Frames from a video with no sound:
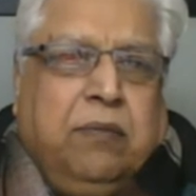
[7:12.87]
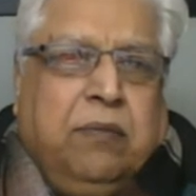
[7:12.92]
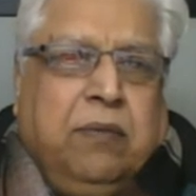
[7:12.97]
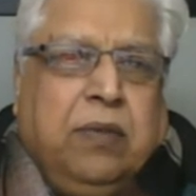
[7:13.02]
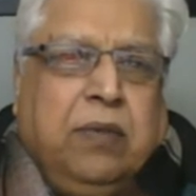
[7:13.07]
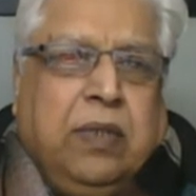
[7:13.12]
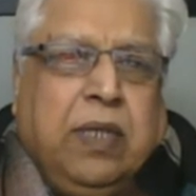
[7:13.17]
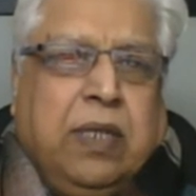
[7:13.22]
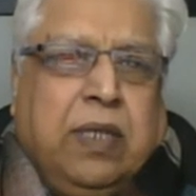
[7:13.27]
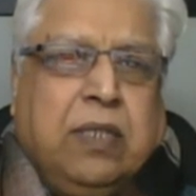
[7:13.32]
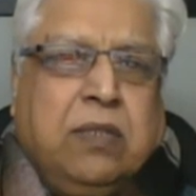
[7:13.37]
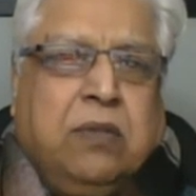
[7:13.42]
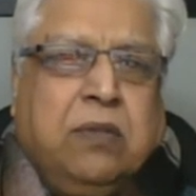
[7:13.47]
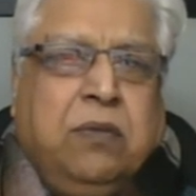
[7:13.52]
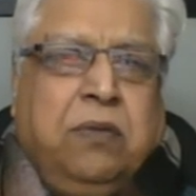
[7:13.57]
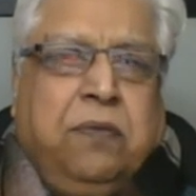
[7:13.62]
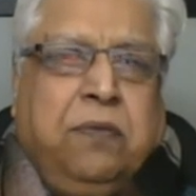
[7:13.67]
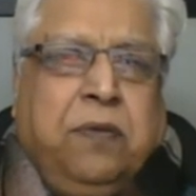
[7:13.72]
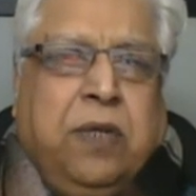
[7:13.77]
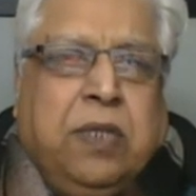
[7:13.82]
Let us
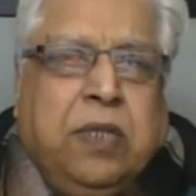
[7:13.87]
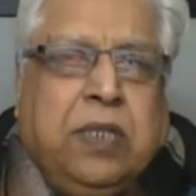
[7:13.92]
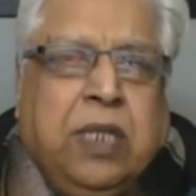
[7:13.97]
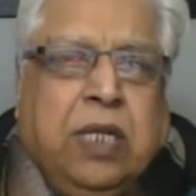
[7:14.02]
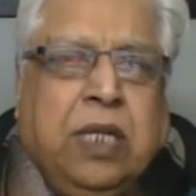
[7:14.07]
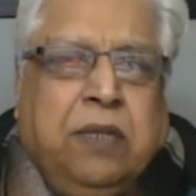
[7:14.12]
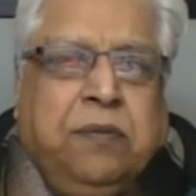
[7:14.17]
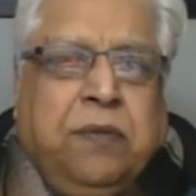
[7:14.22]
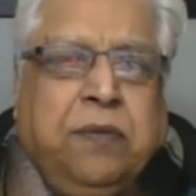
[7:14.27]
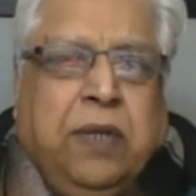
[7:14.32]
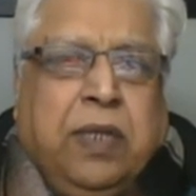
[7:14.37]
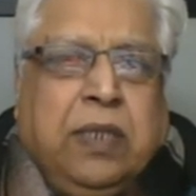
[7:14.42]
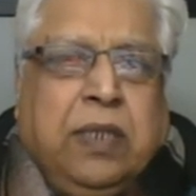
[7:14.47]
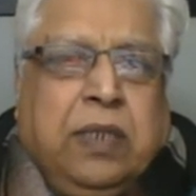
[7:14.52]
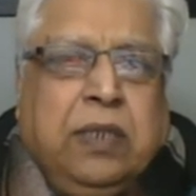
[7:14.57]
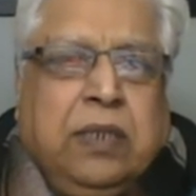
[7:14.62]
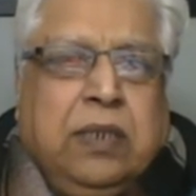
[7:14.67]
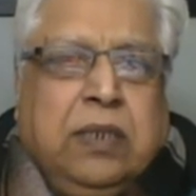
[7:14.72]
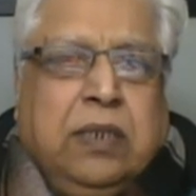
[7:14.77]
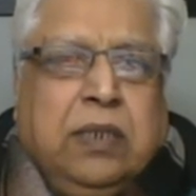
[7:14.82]
go for
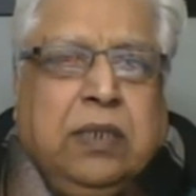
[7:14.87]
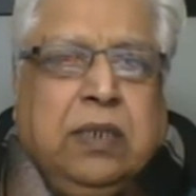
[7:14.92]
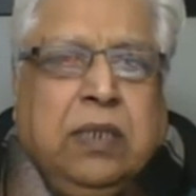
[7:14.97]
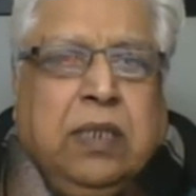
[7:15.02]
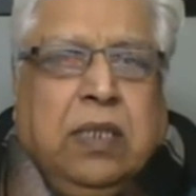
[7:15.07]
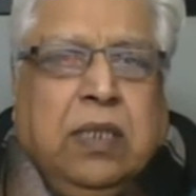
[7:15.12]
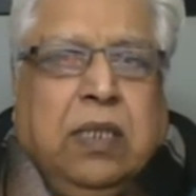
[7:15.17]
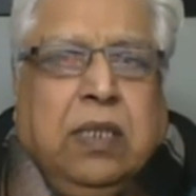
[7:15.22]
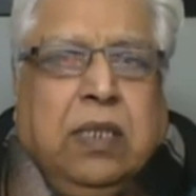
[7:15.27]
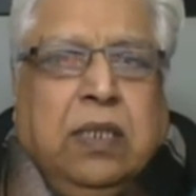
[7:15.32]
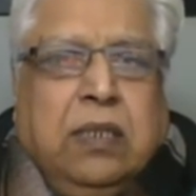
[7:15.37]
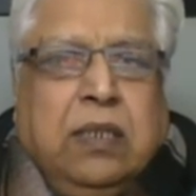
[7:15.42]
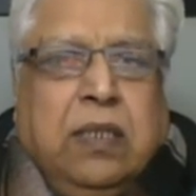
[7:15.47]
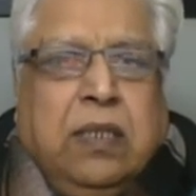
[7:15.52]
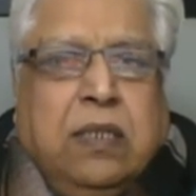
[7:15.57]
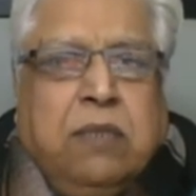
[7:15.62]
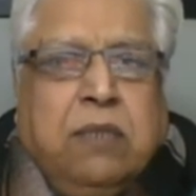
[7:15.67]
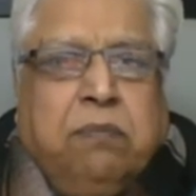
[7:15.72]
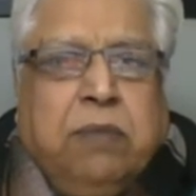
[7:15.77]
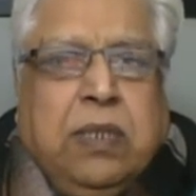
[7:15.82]
typhoid.
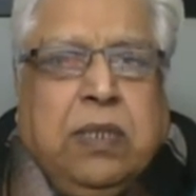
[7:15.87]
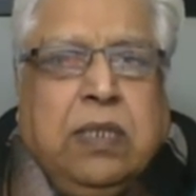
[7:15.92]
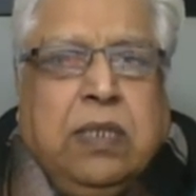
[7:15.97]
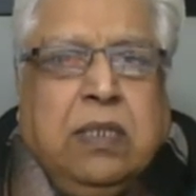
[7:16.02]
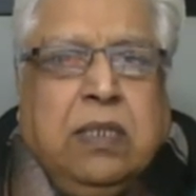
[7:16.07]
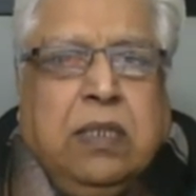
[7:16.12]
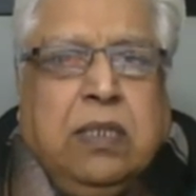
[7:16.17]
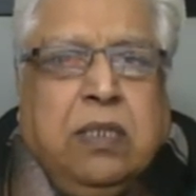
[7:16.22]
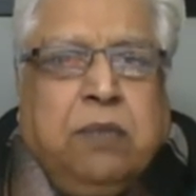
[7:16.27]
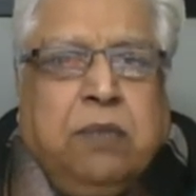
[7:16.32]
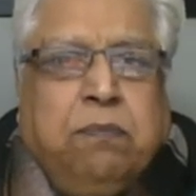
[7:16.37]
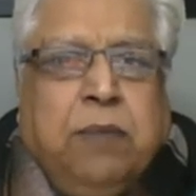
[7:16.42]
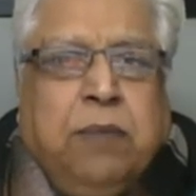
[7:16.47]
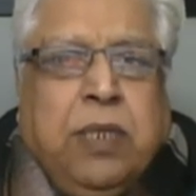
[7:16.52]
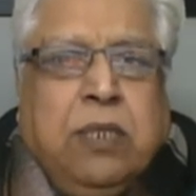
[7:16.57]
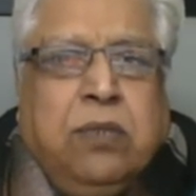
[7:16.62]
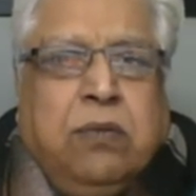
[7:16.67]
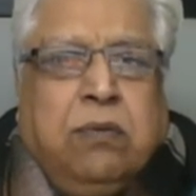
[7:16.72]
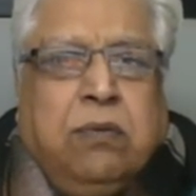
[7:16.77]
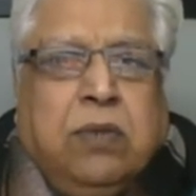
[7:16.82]
This medicine is
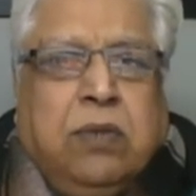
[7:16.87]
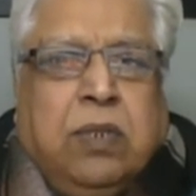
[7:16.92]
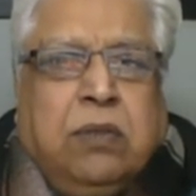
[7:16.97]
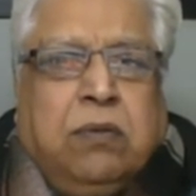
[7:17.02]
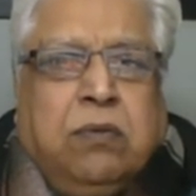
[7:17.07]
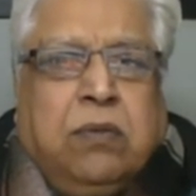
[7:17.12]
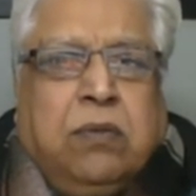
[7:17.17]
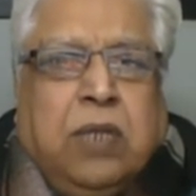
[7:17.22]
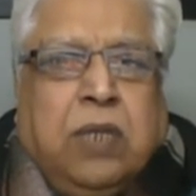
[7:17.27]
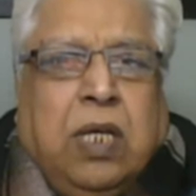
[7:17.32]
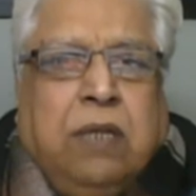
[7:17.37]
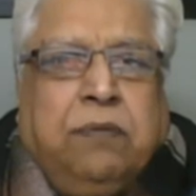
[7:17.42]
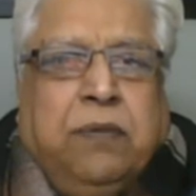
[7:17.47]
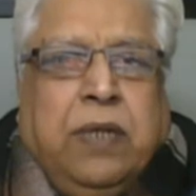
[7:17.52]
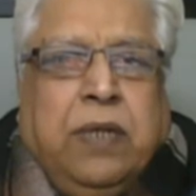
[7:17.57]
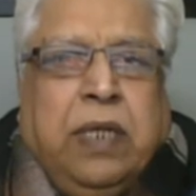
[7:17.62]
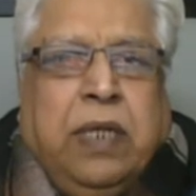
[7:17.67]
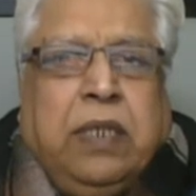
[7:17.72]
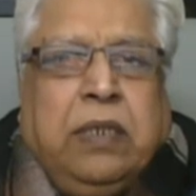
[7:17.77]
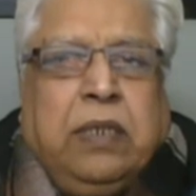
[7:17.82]
best suited to
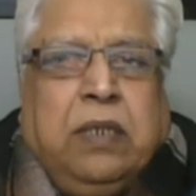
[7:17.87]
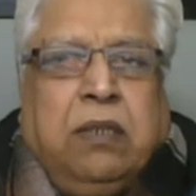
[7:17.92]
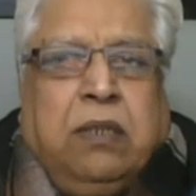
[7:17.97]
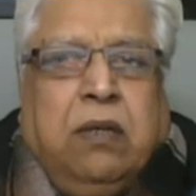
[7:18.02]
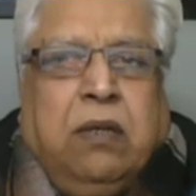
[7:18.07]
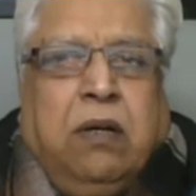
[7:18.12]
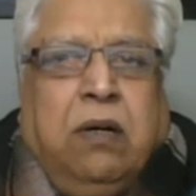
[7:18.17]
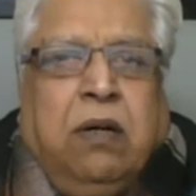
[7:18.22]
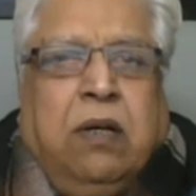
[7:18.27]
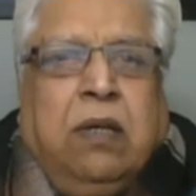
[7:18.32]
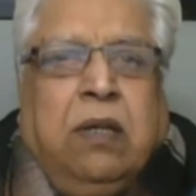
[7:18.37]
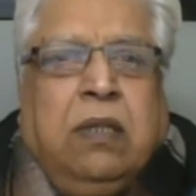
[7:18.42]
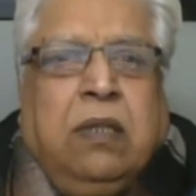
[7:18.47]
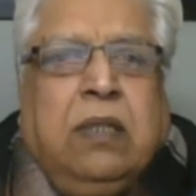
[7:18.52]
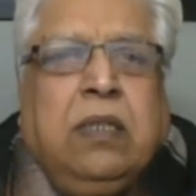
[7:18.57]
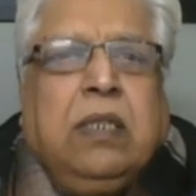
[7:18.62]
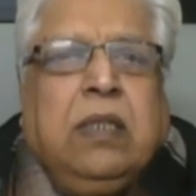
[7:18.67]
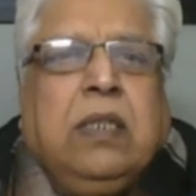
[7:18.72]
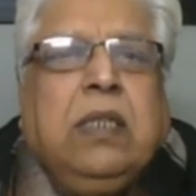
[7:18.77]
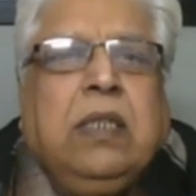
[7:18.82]
typhoid in
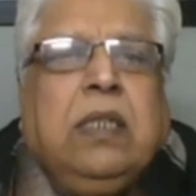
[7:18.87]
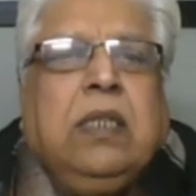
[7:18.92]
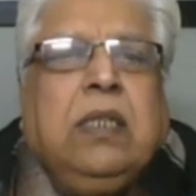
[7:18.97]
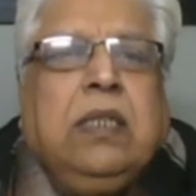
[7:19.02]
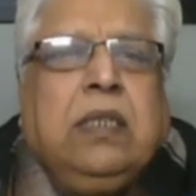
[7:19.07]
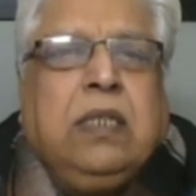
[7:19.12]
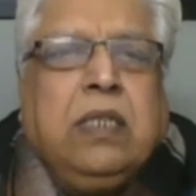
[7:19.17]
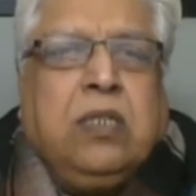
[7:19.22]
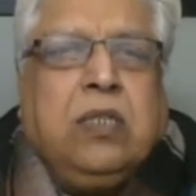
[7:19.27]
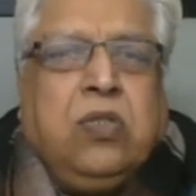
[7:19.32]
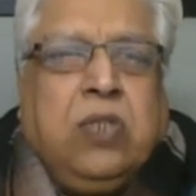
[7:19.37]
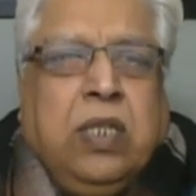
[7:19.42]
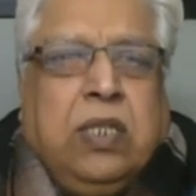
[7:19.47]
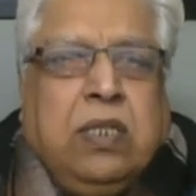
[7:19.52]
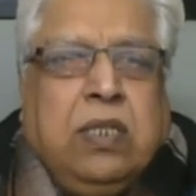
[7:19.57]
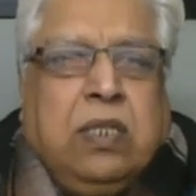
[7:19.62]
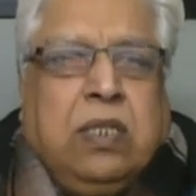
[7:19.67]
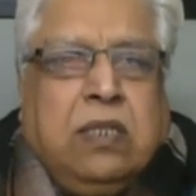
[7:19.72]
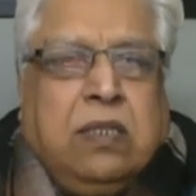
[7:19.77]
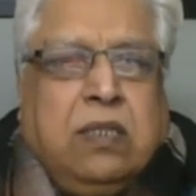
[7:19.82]
all the
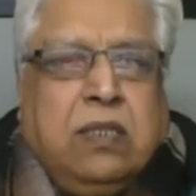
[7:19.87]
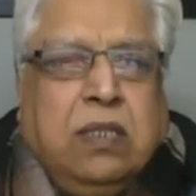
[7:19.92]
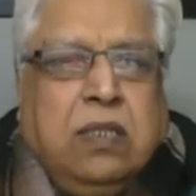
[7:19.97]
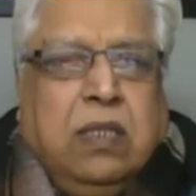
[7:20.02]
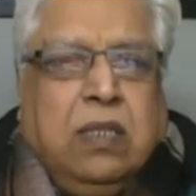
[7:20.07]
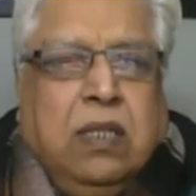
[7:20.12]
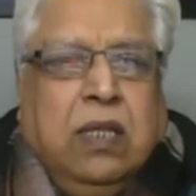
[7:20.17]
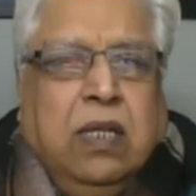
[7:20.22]
stages.